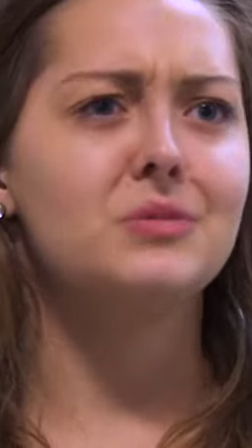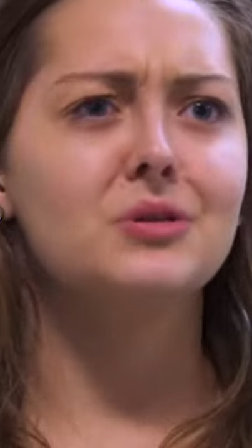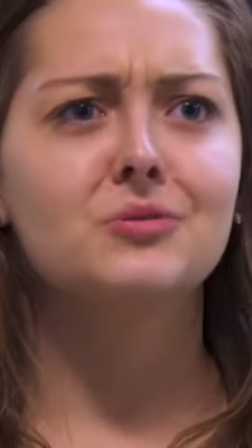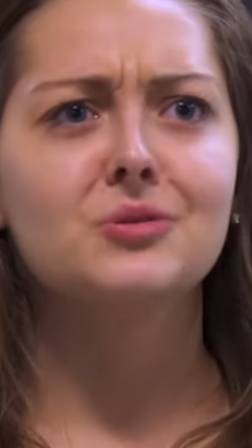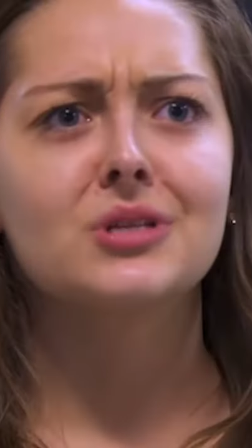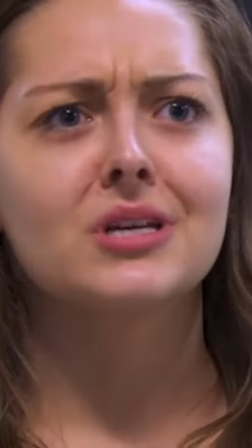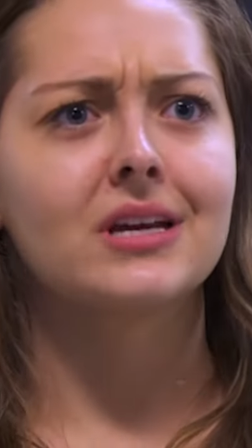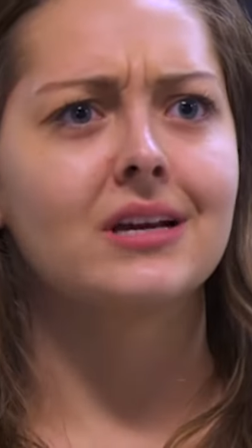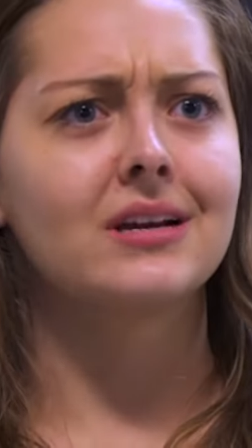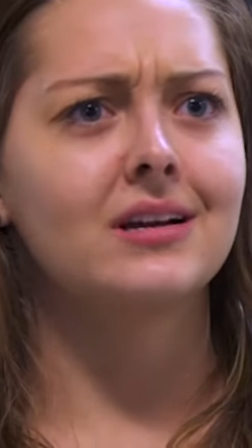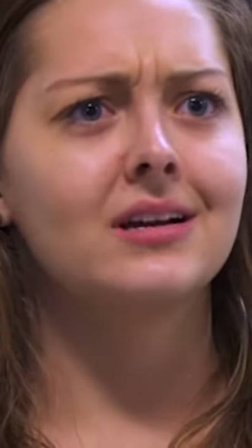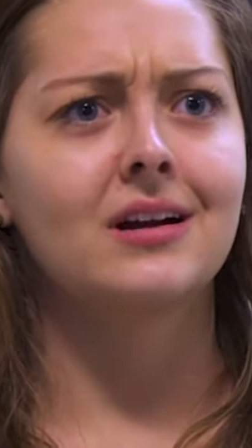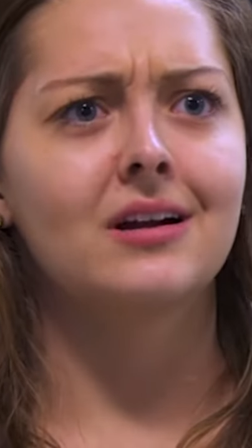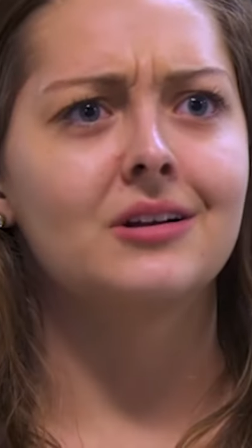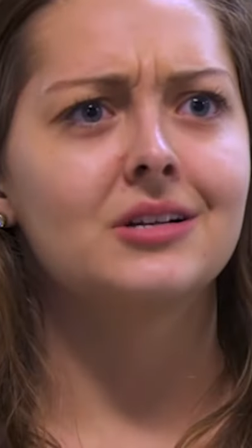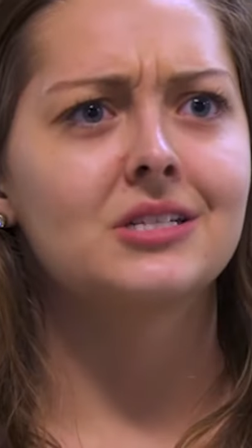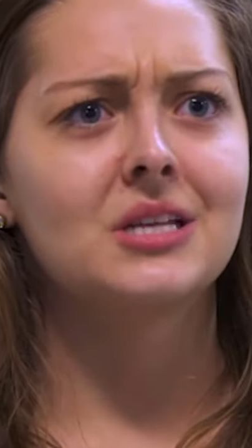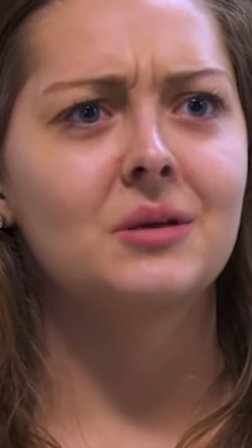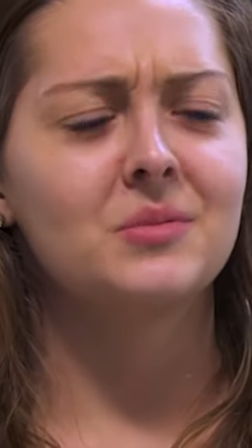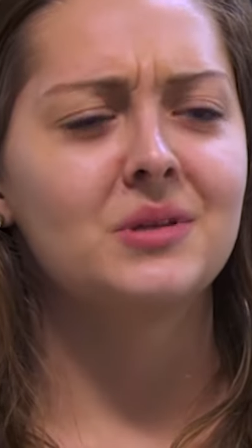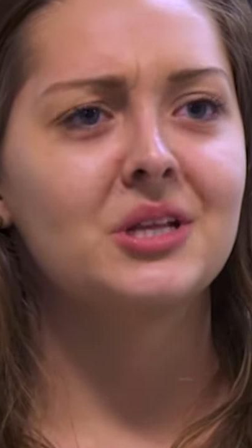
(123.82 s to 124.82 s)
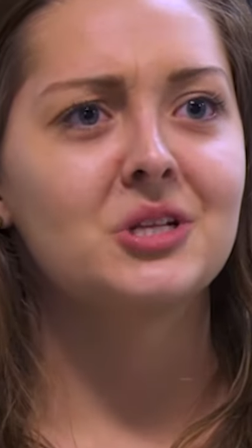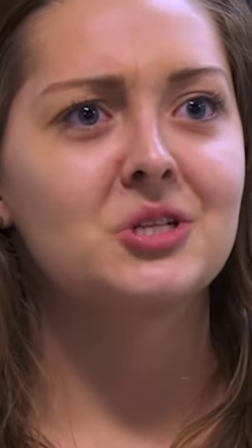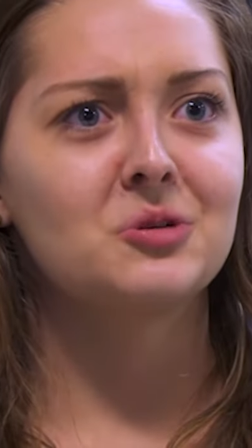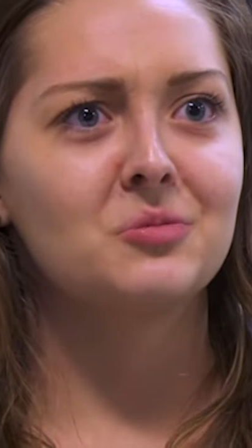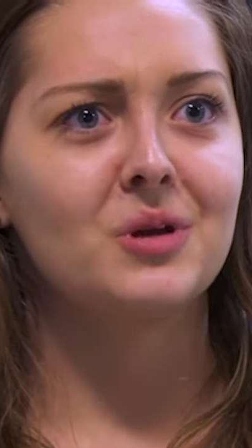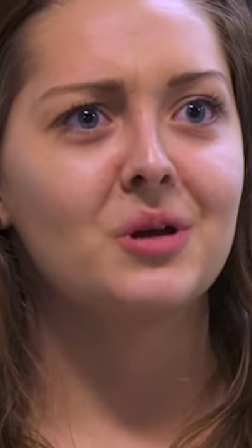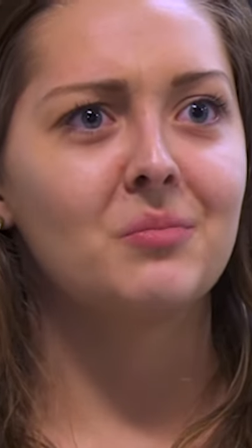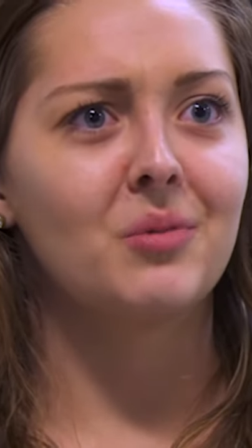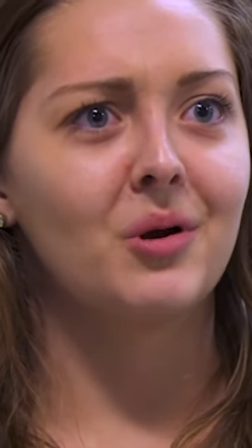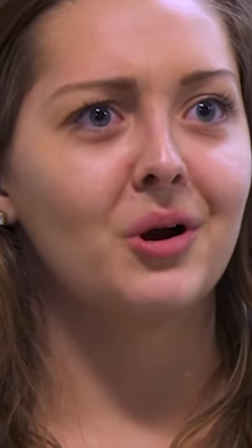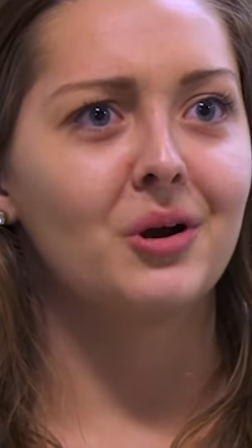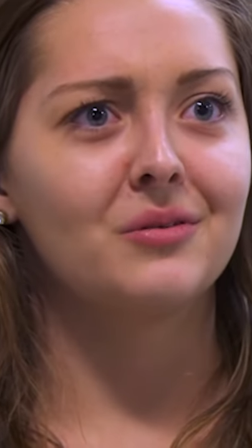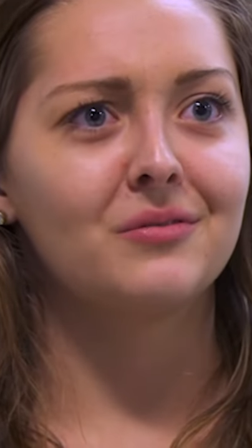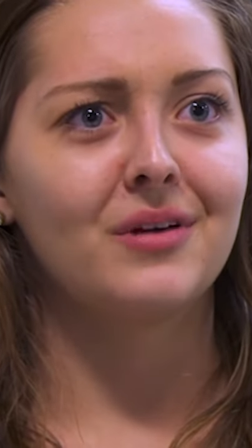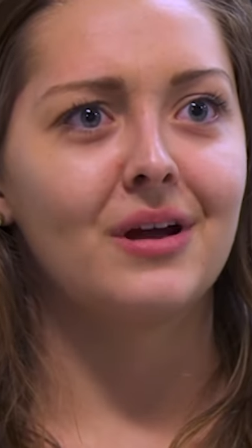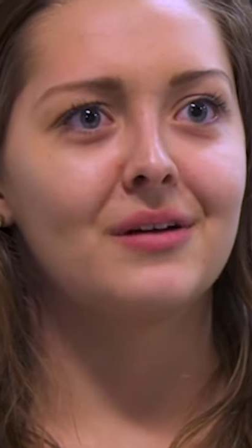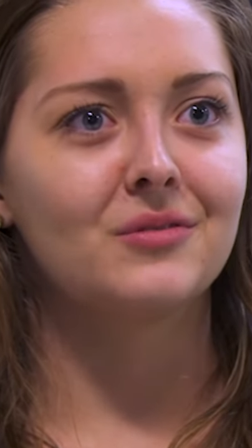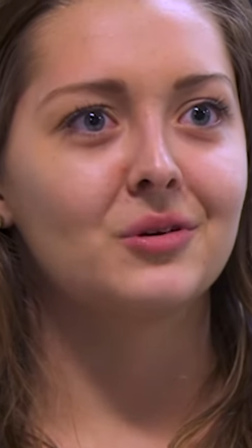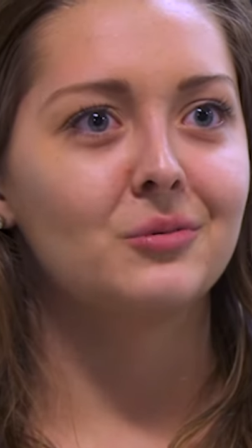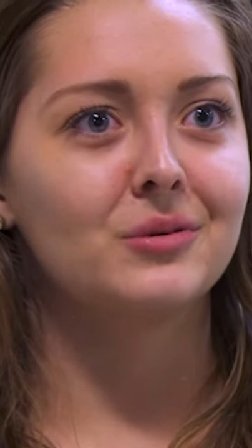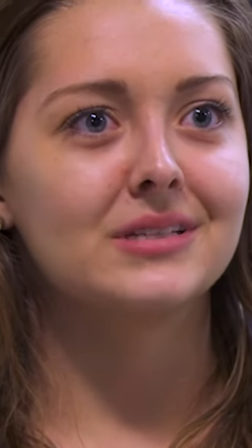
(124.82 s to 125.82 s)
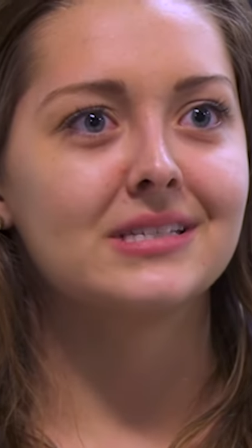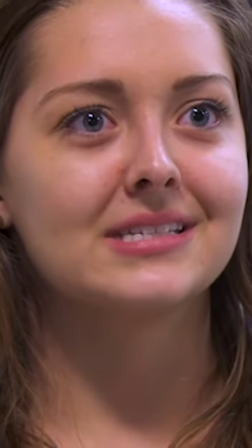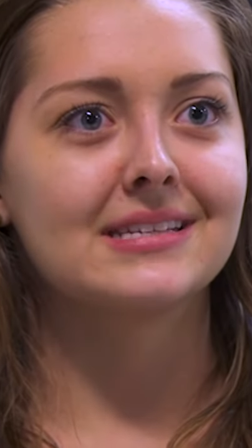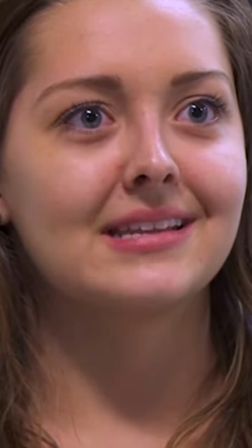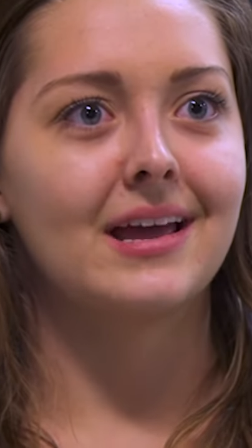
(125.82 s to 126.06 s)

music are something that should be a part of everyone's